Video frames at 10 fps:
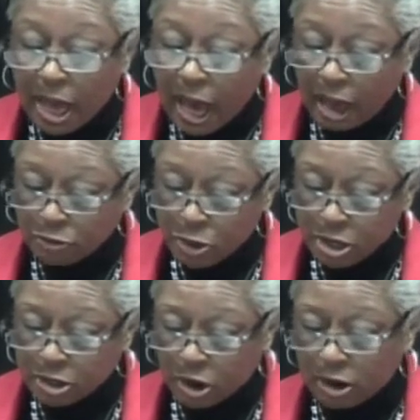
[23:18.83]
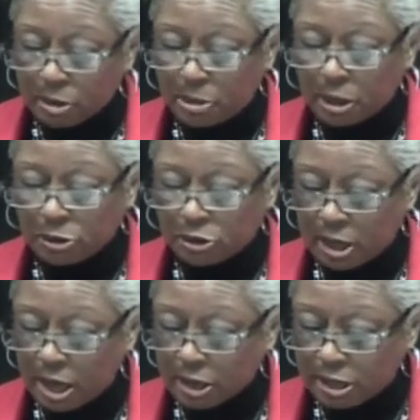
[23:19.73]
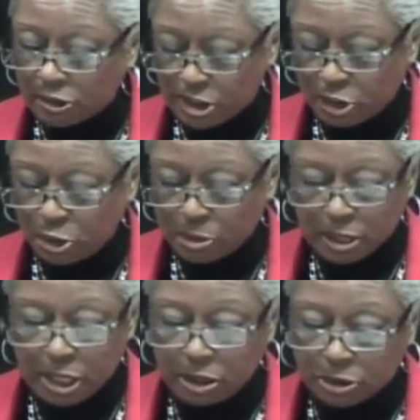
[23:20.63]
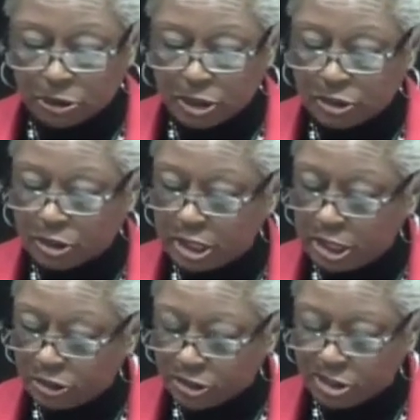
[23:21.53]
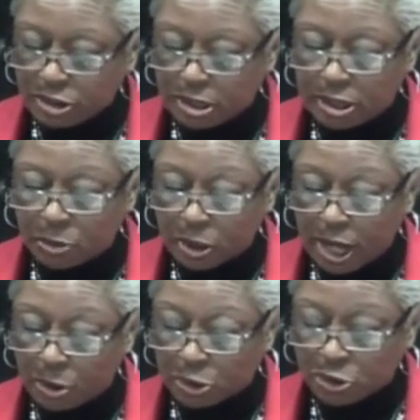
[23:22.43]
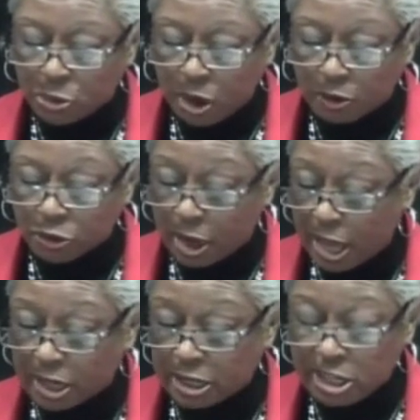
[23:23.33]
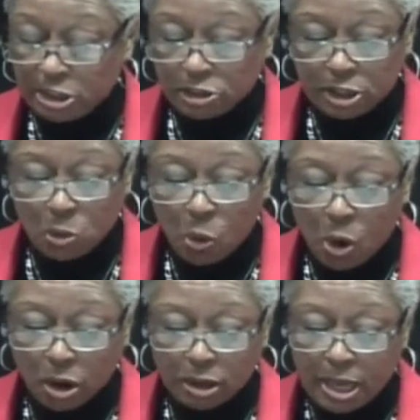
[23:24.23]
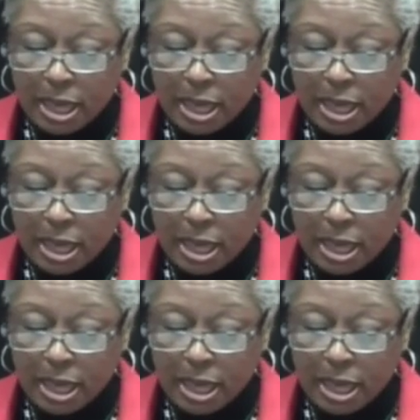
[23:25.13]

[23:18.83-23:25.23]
I've worn a garter belt, stockings, and Cuban heels since the Easter Sunday when I was 12, so I can easily walk